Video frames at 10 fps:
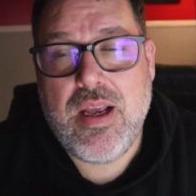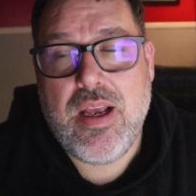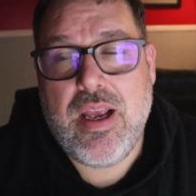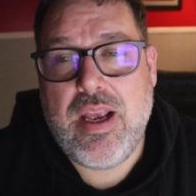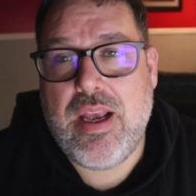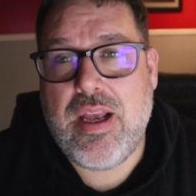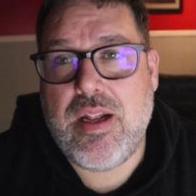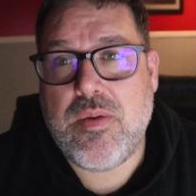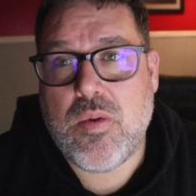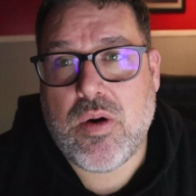and
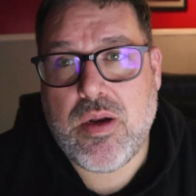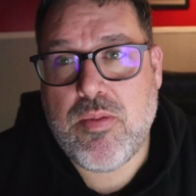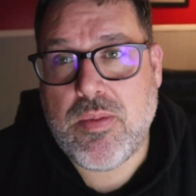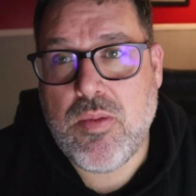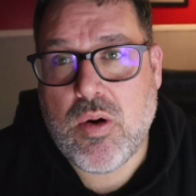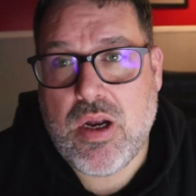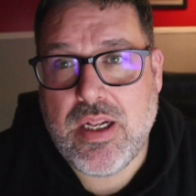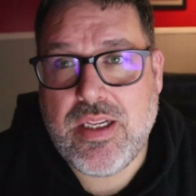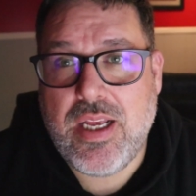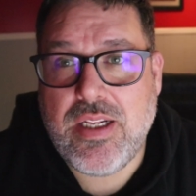we're going to bring more
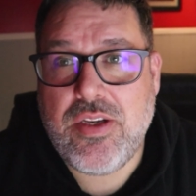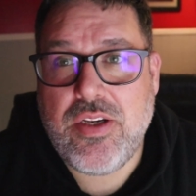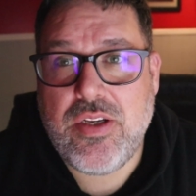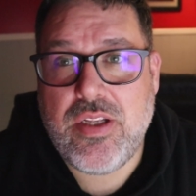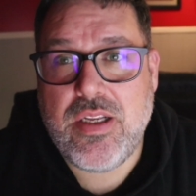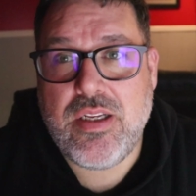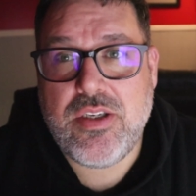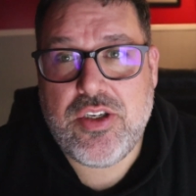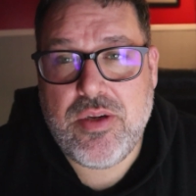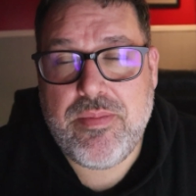content to you that
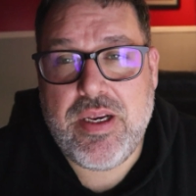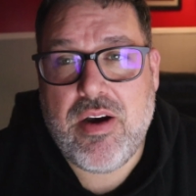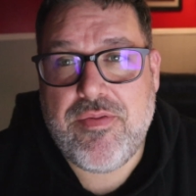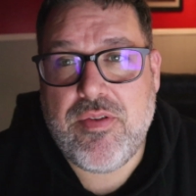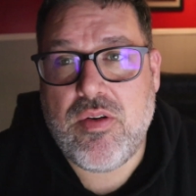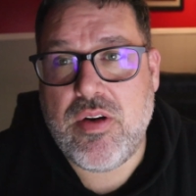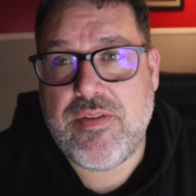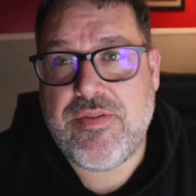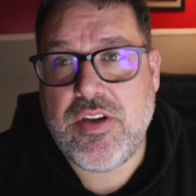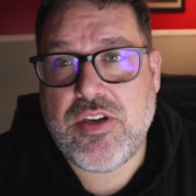should be helpful in the
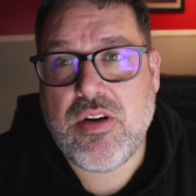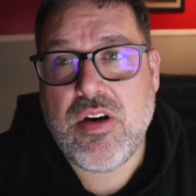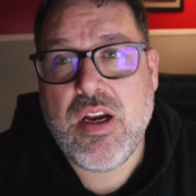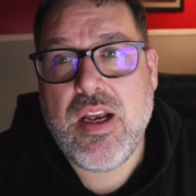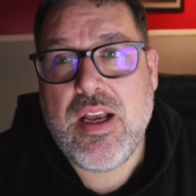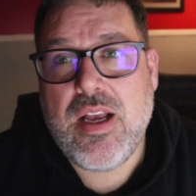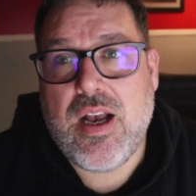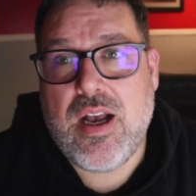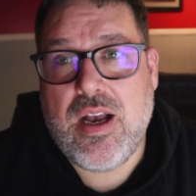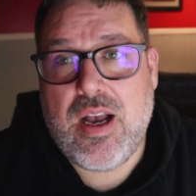future.
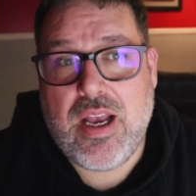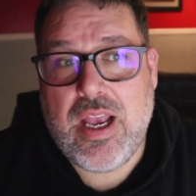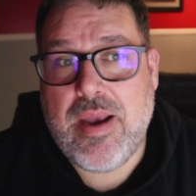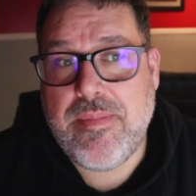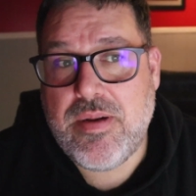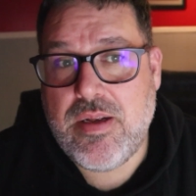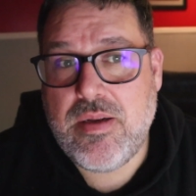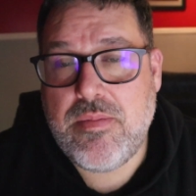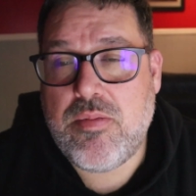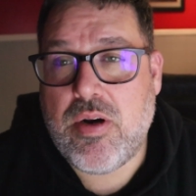Uh, I aim to
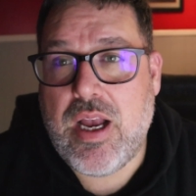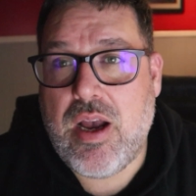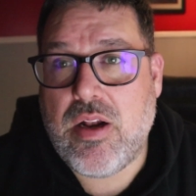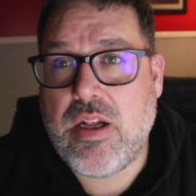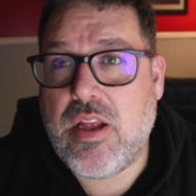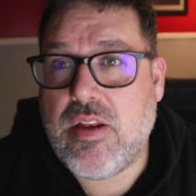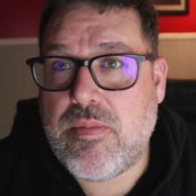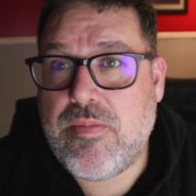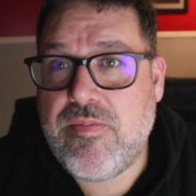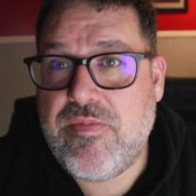bring out another
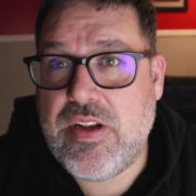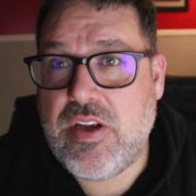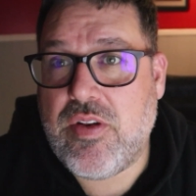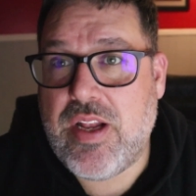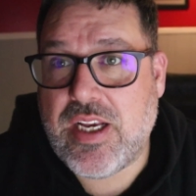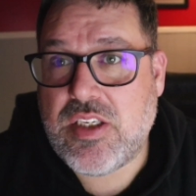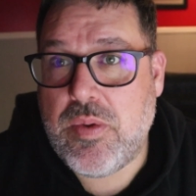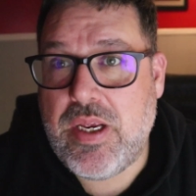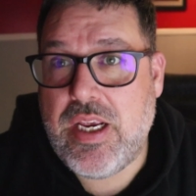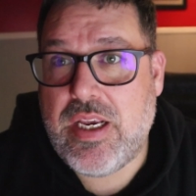video next
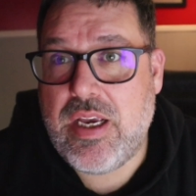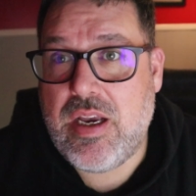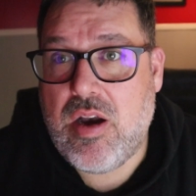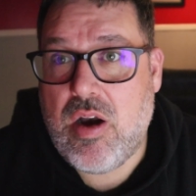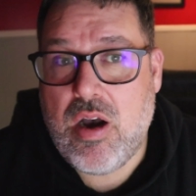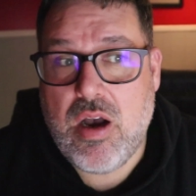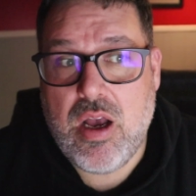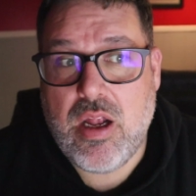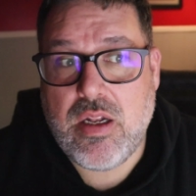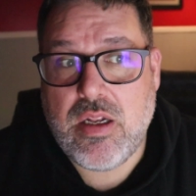week on